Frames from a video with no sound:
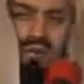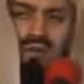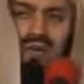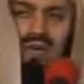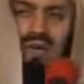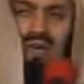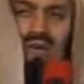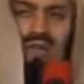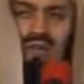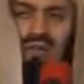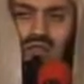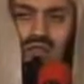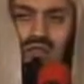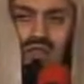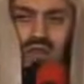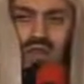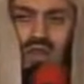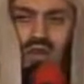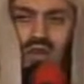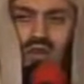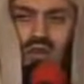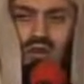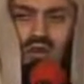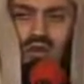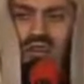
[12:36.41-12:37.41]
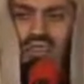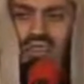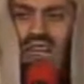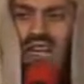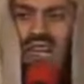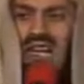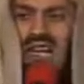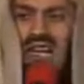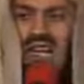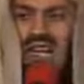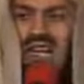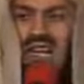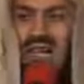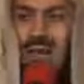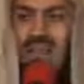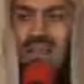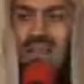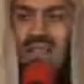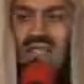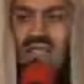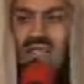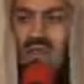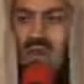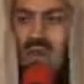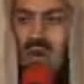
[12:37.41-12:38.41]
May Allah subhanahu wa ta'ala help
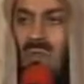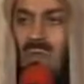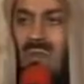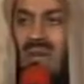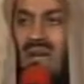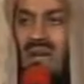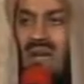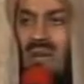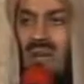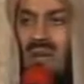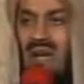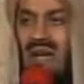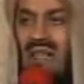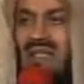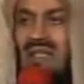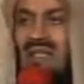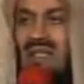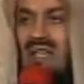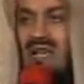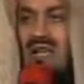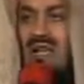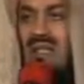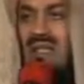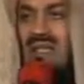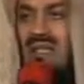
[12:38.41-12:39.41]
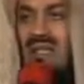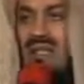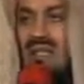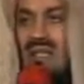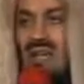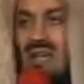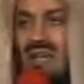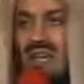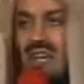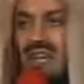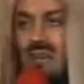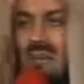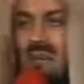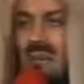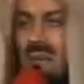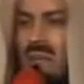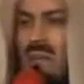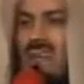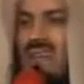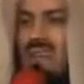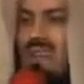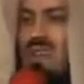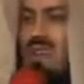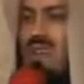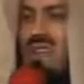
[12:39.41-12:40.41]
us and open our minds and hearts.
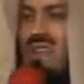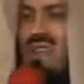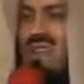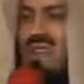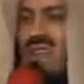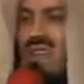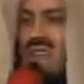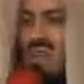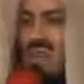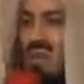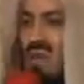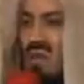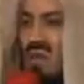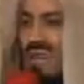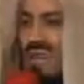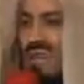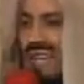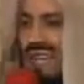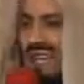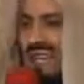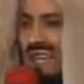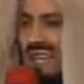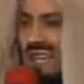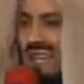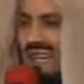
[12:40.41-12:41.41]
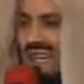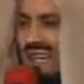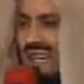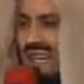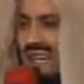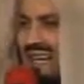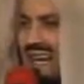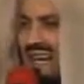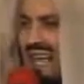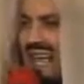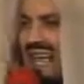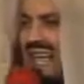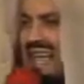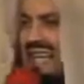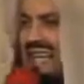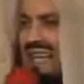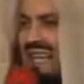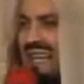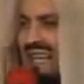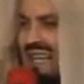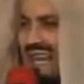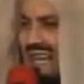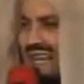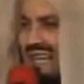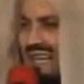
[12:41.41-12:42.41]
Remember, if you read the story again and
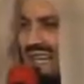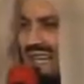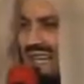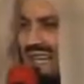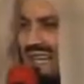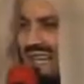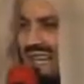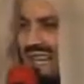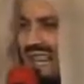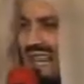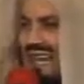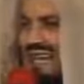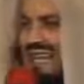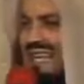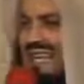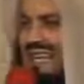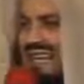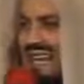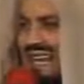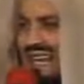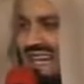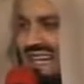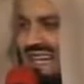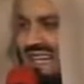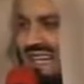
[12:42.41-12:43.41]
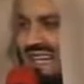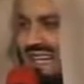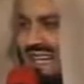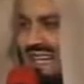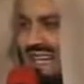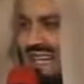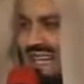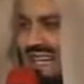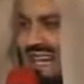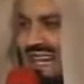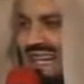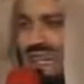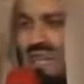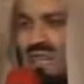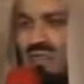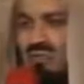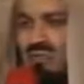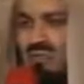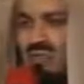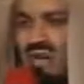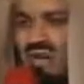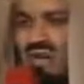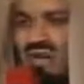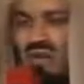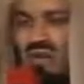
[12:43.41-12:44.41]
again and again, Allah
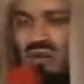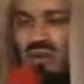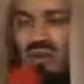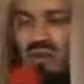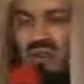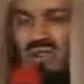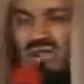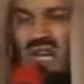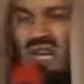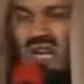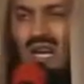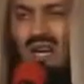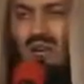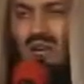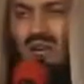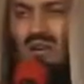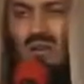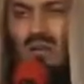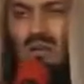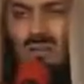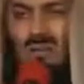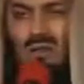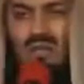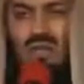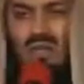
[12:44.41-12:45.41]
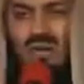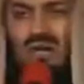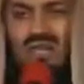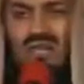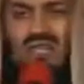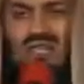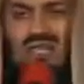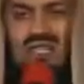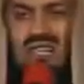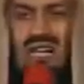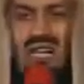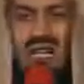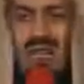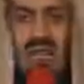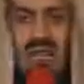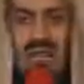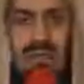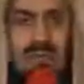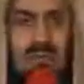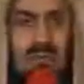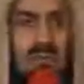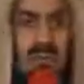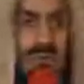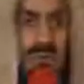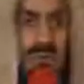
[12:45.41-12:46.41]
subhanahu wa ta'ala will open your understanding.